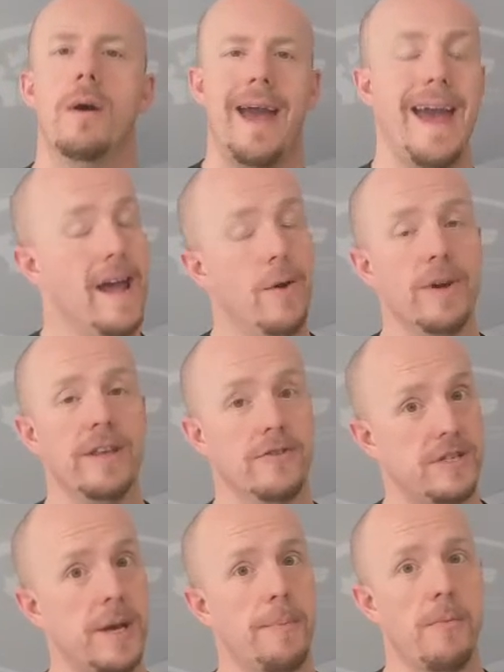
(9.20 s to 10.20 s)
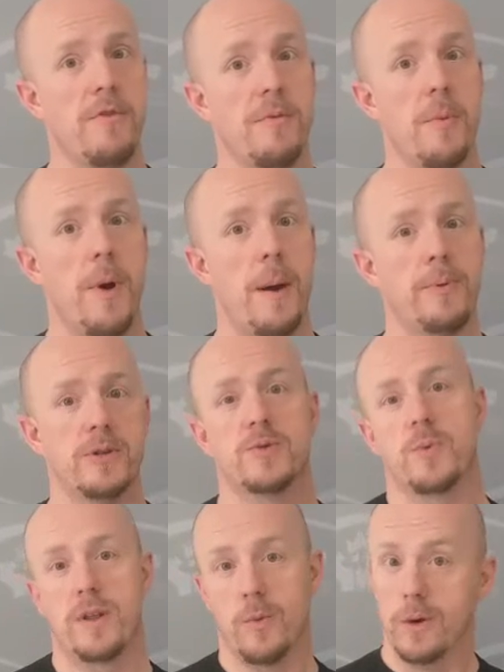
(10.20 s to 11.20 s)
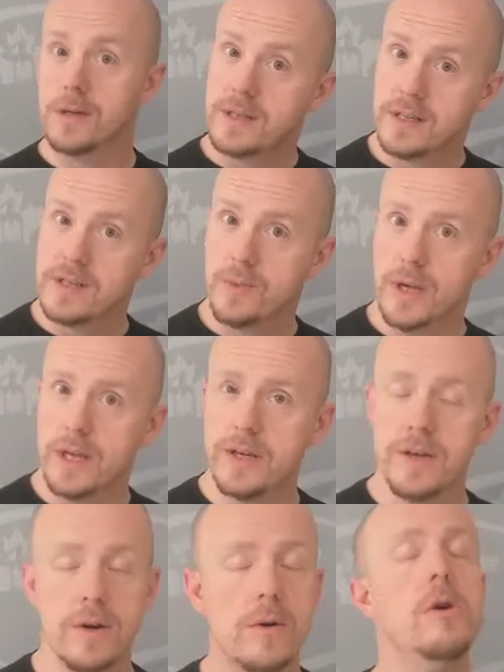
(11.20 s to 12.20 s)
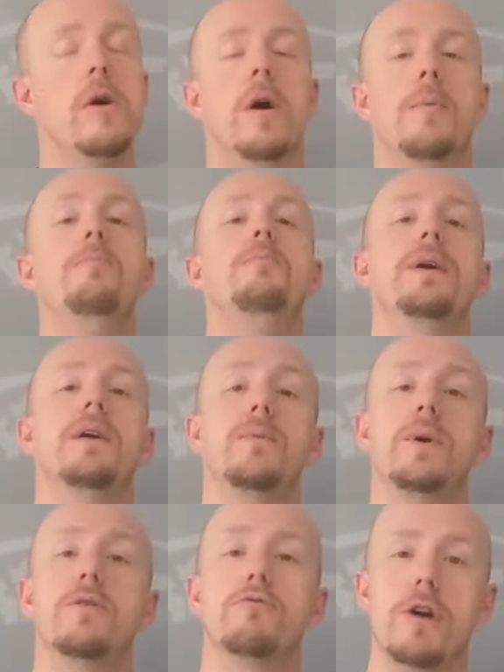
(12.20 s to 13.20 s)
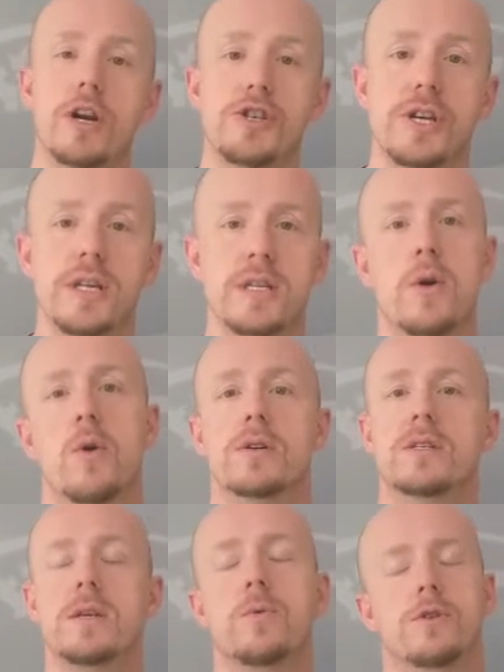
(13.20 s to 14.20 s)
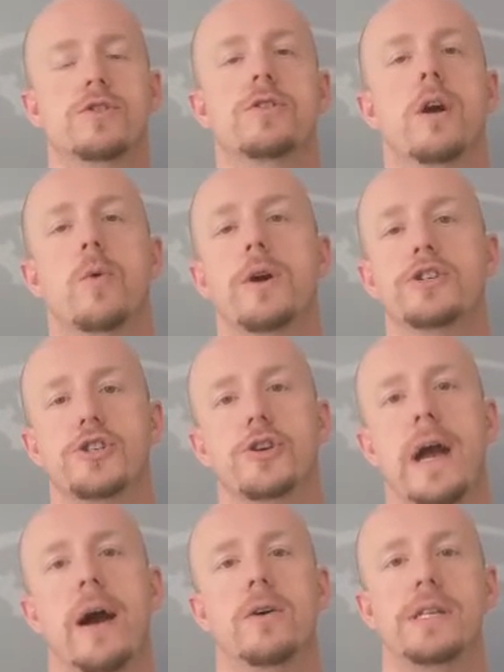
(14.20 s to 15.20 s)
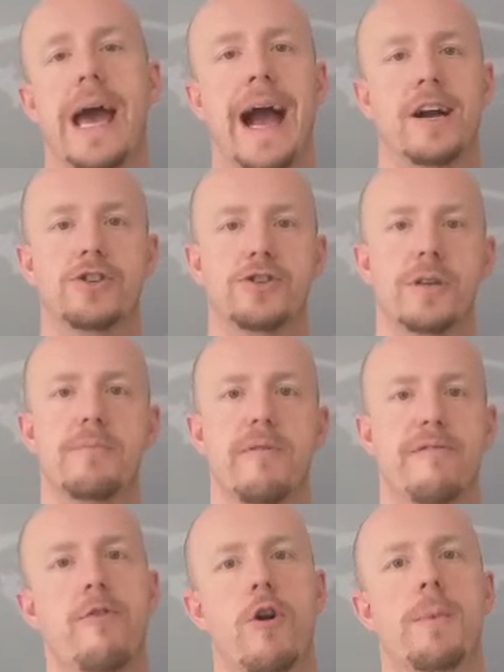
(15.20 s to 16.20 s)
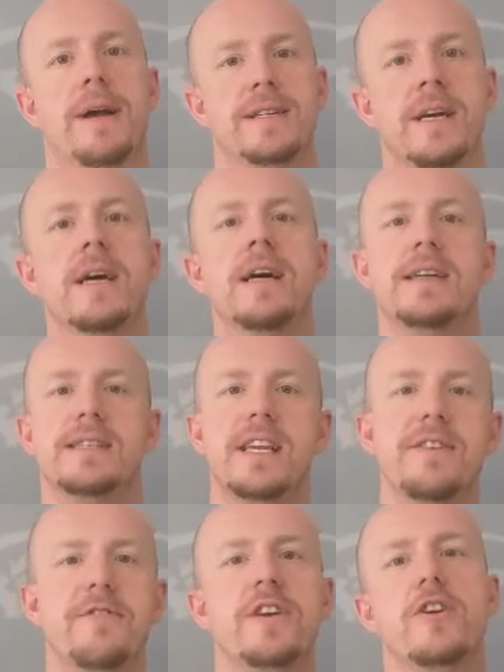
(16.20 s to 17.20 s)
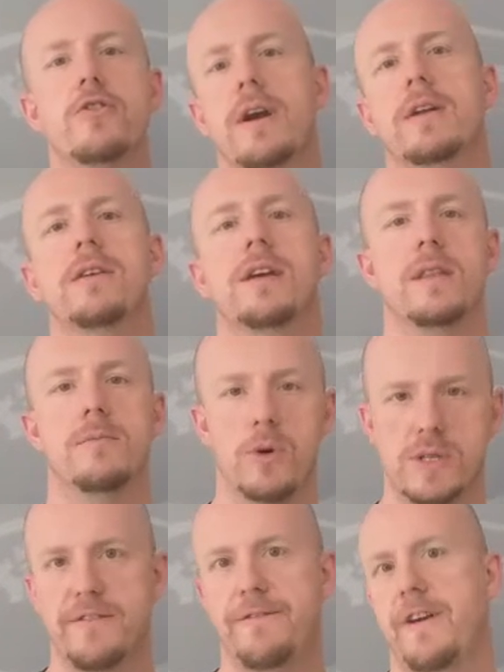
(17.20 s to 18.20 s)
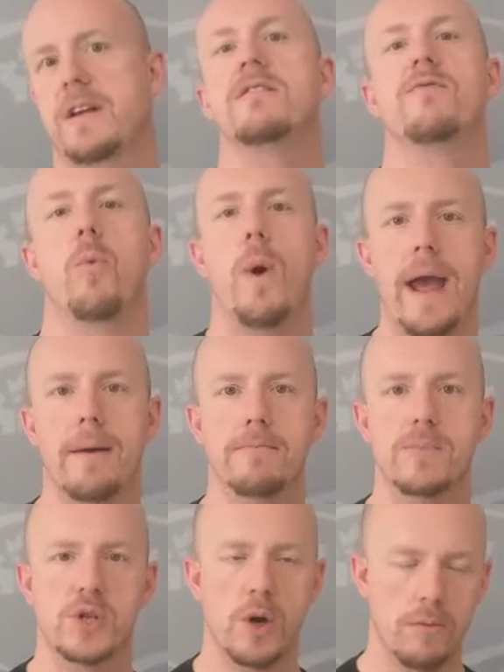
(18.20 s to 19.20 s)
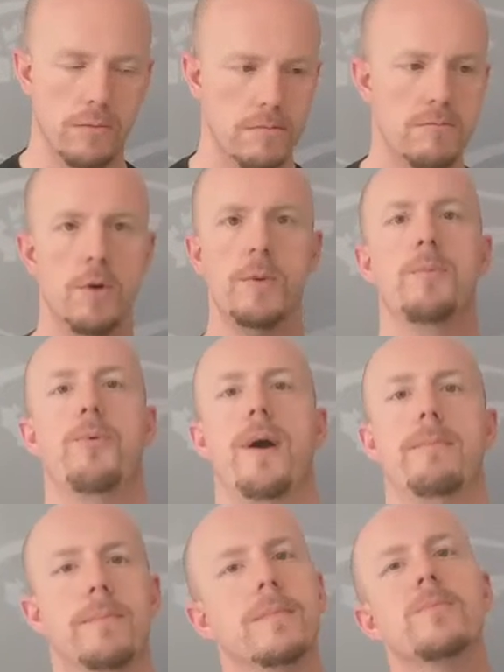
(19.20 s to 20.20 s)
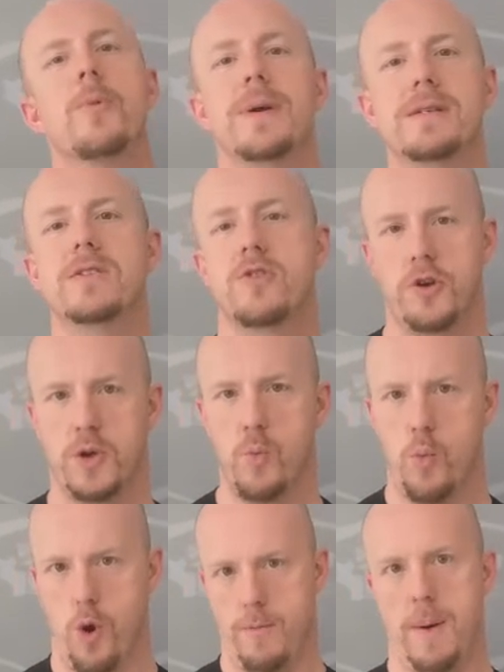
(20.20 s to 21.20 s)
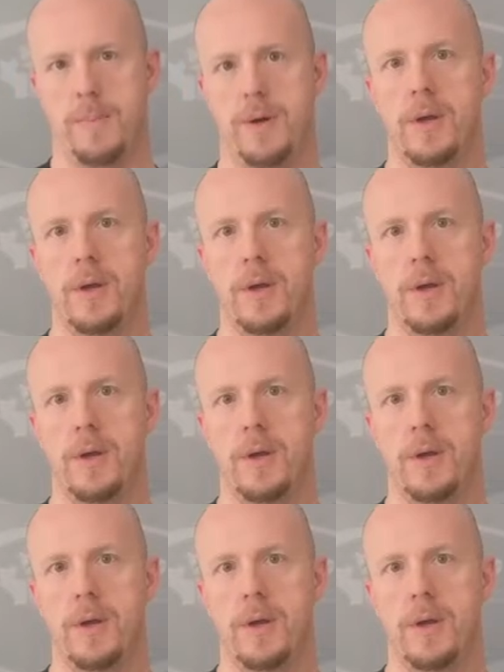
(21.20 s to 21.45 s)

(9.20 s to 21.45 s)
A, we either skip our movement prep, which is one of the worst things that we can do, B, we rush it, or C, we're just not quite sure how to actually perform it safely, correctly, in the most effective way. So, movement prep, we're basically talking warm-up.